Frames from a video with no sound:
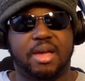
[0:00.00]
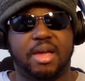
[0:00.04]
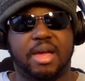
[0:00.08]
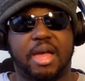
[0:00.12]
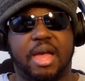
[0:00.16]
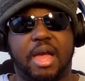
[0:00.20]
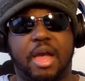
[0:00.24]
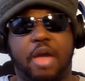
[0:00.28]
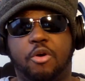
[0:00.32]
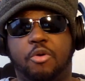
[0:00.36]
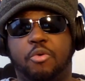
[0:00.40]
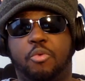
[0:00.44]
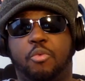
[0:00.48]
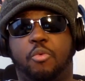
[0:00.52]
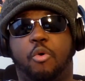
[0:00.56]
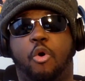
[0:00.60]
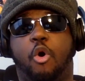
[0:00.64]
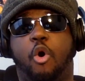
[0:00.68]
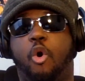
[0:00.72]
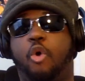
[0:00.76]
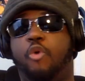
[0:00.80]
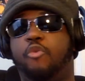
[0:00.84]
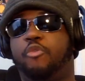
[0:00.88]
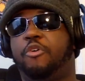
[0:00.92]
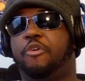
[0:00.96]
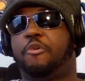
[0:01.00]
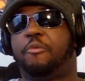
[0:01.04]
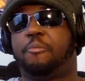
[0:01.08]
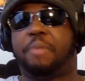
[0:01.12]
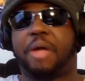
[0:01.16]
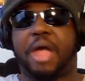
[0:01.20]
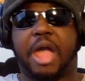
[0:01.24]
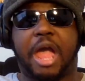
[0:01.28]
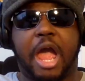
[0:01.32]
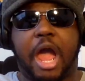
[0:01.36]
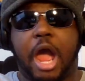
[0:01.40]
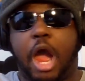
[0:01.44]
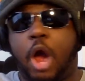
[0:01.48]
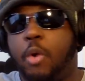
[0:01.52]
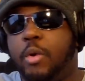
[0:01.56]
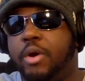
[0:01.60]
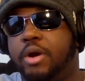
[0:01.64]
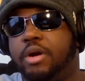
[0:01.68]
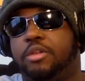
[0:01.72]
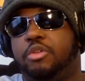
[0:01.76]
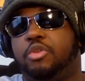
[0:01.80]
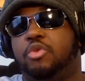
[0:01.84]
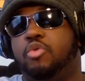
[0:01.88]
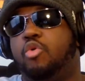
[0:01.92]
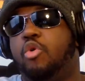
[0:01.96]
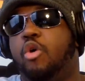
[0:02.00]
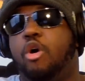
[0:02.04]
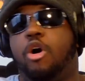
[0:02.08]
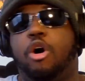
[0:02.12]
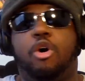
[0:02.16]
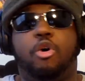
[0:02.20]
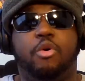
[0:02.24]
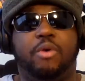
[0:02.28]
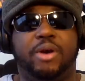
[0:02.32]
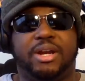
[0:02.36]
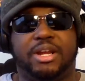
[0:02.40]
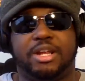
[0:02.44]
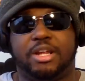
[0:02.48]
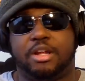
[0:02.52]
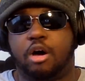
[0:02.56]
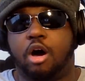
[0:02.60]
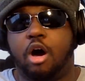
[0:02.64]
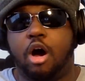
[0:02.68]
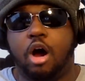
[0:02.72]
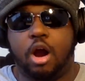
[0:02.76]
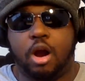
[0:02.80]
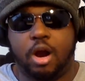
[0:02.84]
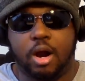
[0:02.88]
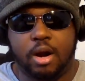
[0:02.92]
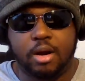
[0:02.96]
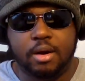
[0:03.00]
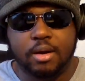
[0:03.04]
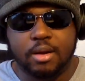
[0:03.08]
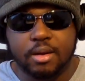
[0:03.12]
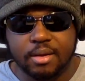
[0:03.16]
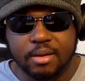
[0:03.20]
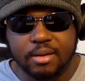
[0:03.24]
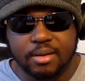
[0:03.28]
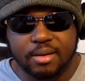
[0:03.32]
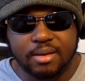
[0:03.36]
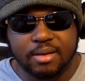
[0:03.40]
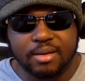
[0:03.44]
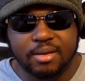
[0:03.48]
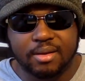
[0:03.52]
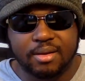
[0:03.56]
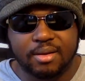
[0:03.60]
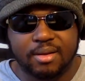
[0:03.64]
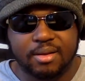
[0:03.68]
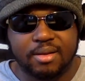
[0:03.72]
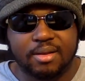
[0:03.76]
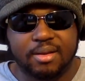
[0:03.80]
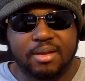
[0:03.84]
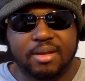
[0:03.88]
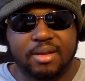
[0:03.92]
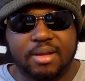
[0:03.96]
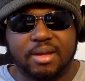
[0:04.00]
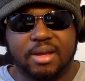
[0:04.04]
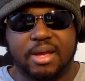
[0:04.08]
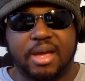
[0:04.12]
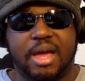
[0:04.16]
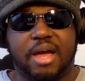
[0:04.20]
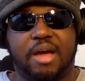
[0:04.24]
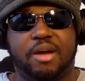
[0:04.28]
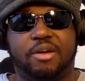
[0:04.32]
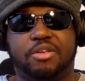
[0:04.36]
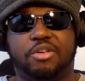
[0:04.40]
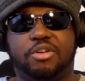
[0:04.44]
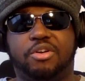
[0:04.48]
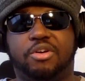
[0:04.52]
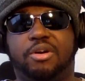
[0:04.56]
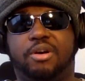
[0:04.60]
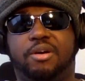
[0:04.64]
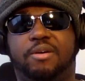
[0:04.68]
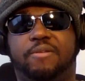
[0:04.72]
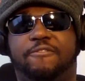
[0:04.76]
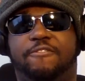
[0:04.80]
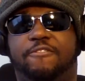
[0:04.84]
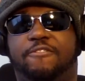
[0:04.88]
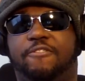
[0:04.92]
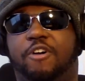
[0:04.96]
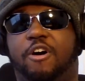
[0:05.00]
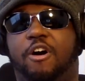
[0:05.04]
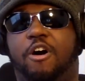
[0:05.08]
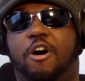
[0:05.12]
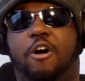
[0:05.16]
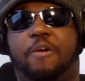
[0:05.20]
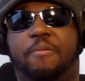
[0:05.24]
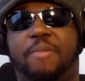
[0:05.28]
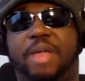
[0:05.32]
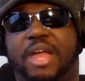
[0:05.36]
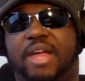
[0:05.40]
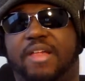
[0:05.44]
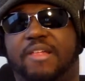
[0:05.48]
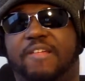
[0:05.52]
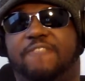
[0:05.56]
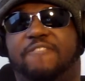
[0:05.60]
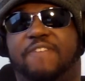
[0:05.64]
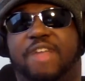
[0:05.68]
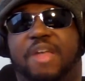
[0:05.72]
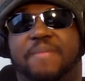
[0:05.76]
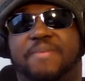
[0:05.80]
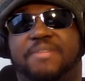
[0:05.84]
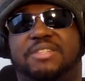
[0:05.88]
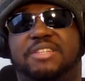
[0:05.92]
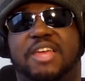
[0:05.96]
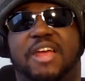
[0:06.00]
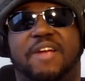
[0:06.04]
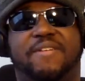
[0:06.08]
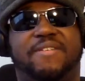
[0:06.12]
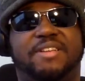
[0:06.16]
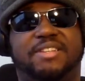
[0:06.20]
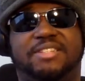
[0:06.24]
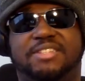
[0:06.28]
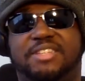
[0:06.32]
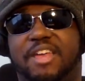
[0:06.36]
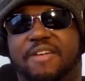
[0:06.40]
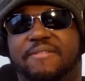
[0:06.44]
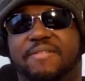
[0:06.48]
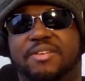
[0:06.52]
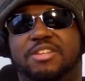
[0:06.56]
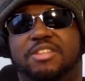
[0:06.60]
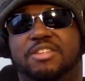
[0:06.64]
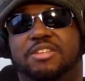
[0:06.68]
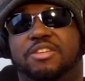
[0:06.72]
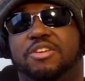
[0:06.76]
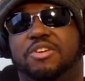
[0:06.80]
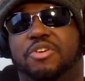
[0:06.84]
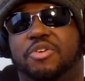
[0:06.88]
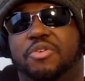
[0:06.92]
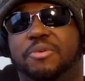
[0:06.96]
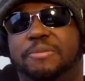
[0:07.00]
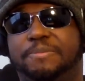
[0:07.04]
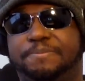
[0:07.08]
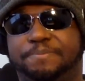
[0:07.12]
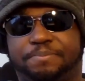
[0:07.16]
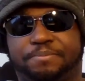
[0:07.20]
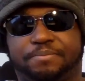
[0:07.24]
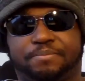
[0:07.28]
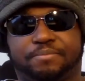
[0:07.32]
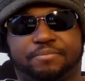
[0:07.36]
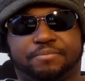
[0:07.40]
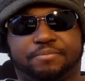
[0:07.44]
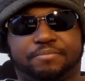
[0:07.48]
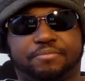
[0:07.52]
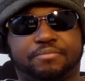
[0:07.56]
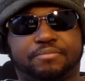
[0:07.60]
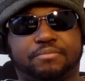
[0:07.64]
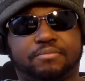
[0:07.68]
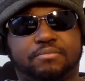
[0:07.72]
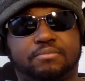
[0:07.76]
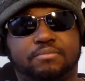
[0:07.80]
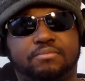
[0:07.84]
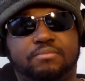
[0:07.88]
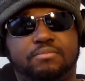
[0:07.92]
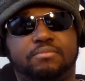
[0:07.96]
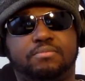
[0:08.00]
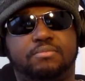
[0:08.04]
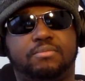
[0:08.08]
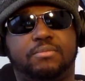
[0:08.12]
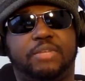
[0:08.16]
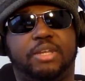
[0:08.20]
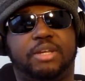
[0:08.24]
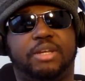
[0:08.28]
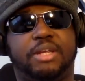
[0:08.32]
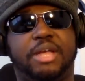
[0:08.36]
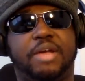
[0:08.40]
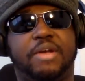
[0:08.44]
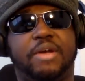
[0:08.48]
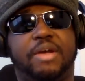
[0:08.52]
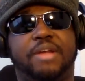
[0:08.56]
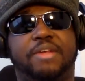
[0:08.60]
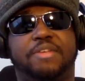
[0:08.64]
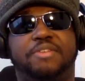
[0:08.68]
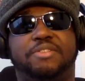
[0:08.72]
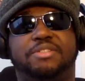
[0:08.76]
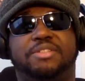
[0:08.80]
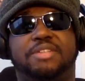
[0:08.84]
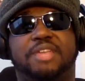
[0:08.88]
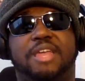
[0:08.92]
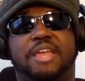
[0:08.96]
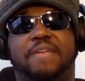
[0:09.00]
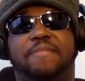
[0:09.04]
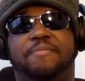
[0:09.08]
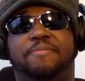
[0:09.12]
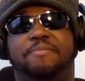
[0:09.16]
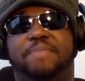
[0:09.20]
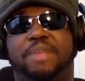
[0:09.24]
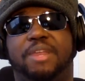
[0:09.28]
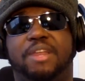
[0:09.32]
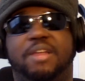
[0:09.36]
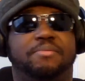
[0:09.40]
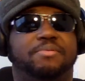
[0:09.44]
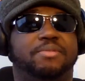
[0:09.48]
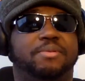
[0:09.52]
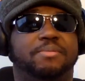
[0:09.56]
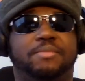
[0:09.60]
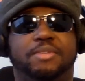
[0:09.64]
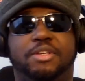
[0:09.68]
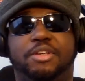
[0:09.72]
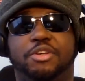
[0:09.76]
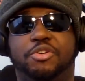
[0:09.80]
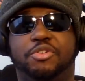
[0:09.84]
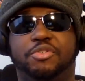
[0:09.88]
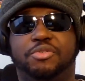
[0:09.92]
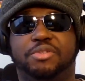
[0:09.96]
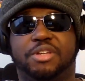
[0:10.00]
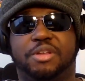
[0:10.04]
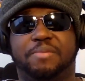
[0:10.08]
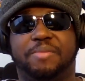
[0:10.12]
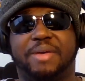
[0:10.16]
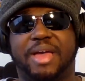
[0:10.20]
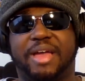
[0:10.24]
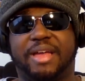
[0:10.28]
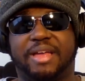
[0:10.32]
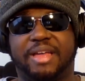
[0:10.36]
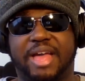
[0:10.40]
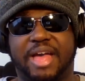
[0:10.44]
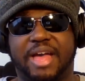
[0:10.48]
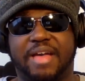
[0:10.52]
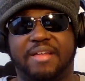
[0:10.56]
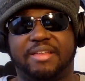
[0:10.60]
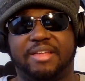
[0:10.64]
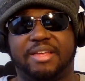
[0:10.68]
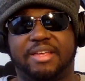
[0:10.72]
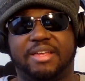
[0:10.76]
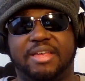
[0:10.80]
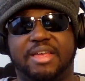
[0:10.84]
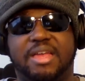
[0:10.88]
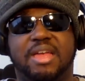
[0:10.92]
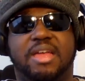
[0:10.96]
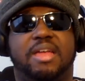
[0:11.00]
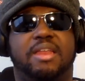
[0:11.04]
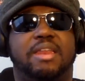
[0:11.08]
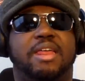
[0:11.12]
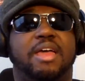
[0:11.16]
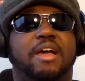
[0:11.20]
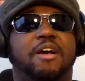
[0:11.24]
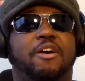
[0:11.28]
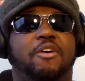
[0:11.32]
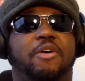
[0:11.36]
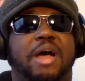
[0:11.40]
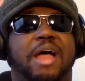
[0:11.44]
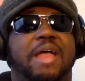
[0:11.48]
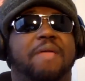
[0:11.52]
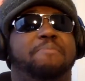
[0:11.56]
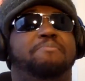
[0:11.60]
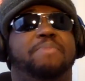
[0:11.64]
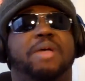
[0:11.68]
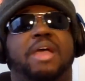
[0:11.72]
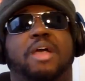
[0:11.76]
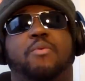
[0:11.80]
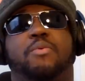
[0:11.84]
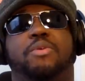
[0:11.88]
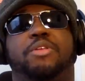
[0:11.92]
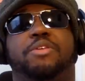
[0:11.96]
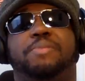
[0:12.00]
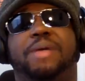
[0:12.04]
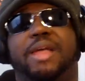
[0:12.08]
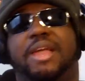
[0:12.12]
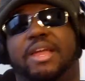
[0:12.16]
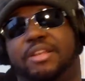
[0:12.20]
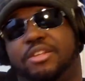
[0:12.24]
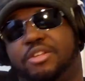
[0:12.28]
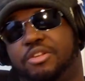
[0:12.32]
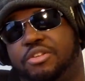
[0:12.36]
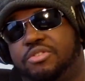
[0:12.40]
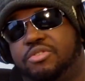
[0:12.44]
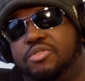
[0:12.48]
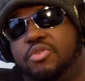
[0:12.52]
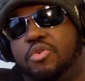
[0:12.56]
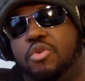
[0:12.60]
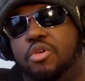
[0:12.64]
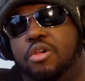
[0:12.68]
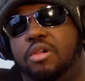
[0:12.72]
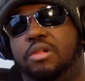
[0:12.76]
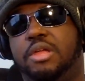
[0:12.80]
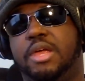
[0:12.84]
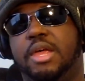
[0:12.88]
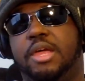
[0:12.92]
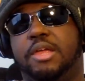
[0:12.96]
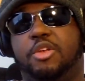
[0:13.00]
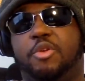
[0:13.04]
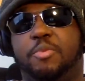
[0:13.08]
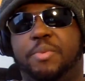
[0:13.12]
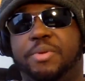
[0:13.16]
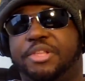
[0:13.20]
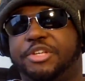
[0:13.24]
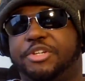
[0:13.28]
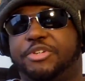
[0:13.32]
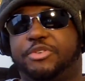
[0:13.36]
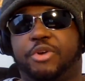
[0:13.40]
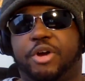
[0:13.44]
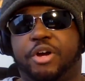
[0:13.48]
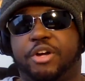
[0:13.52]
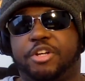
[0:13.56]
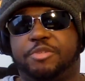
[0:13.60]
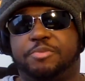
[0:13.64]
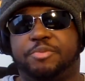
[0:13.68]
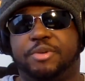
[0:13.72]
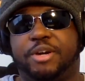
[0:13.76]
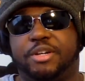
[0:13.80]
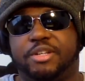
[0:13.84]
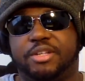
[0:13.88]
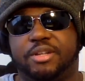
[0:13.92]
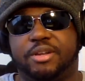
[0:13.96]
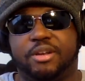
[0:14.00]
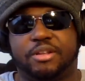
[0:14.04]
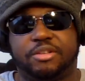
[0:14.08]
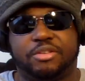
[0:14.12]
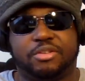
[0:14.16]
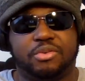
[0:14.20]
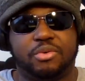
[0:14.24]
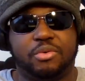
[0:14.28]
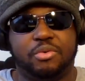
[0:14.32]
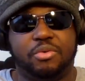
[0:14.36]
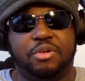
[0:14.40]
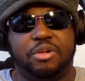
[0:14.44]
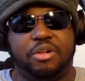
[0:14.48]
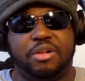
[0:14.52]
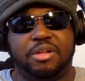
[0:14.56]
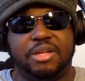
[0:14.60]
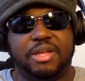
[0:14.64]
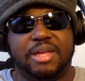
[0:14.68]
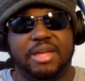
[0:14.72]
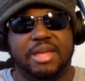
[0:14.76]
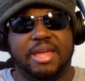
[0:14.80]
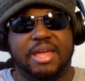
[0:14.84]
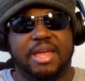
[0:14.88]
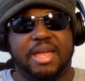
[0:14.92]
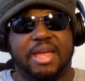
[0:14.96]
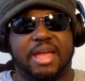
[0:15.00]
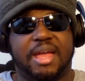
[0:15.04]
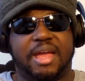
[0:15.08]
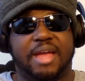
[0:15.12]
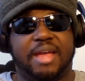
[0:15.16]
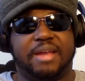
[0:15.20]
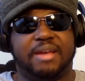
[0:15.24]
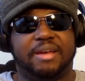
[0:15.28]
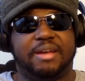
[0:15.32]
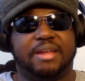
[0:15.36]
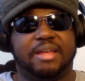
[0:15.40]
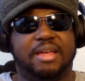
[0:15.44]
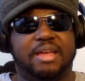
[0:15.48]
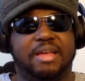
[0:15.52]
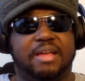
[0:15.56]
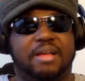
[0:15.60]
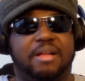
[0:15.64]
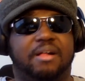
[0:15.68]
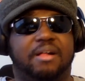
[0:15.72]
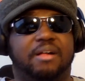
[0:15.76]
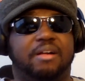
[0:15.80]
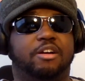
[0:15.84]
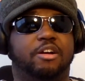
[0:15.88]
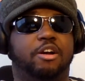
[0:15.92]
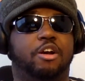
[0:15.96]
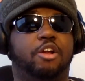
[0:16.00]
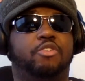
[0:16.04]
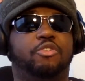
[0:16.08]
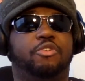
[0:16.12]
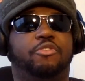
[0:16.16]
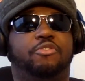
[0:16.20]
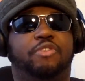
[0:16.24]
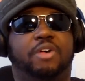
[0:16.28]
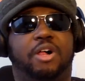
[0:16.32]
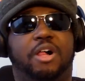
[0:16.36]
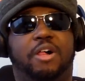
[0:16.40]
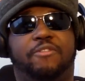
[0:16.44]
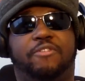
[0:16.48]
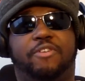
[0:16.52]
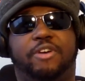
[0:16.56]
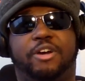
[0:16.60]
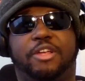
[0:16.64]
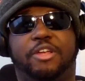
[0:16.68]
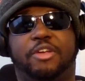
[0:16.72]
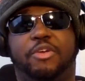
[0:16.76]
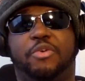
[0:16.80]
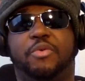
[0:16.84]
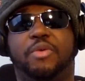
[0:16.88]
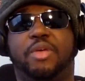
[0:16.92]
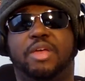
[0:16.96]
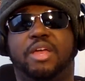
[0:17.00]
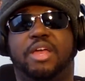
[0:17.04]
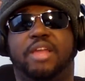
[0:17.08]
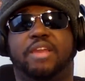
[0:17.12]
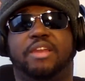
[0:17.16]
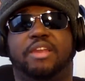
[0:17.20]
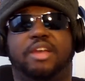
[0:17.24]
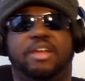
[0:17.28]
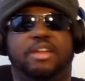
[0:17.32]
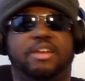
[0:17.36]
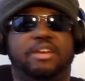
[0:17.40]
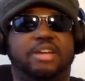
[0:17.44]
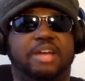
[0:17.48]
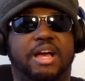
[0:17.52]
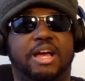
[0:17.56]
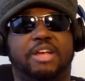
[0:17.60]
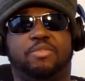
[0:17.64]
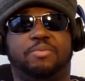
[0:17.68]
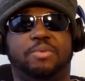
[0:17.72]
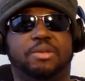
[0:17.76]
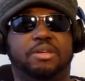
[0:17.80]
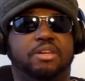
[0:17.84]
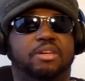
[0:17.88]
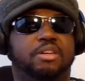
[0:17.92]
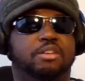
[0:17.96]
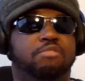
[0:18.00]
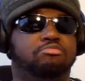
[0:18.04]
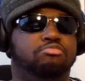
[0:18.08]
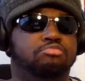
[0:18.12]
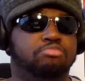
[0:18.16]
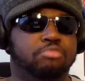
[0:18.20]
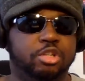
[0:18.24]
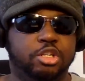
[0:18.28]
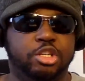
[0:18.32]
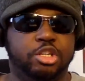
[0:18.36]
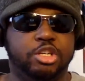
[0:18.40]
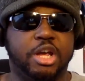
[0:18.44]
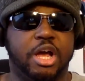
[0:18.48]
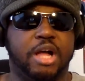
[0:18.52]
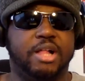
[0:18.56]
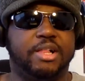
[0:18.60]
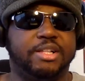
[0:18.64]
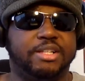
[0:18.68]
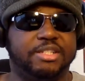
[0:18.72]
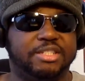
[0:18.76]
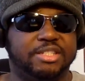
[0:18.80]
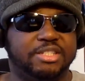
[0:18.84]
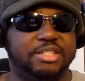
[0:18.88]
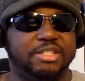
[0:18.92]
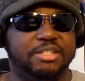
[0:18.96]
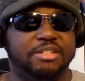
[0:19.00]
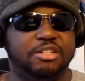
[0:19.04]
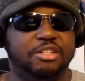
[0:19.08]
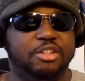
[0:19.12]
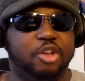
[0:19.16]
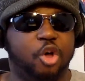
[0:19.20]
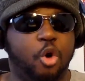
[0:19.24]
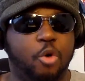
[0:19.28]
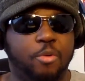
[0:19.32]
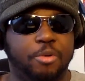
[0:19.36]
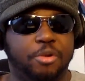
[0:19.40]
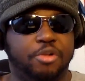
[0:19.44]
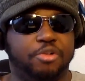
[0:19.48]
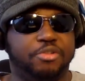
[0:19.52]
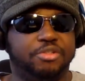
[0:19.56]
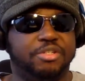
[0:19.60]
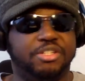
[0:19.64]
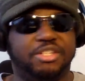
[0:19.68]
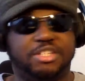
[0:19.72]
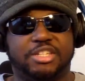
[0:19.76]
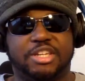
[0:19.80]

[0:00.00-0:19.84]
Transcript: how overpowered you already are, how you're automatically famous and everything's given to you, and now how you say beat up some dudes in the back alley, and how I bet when you make it to the school, you'll be the strongest person in the school, and girls will fall for you, and the other guys will be jealous and nobles and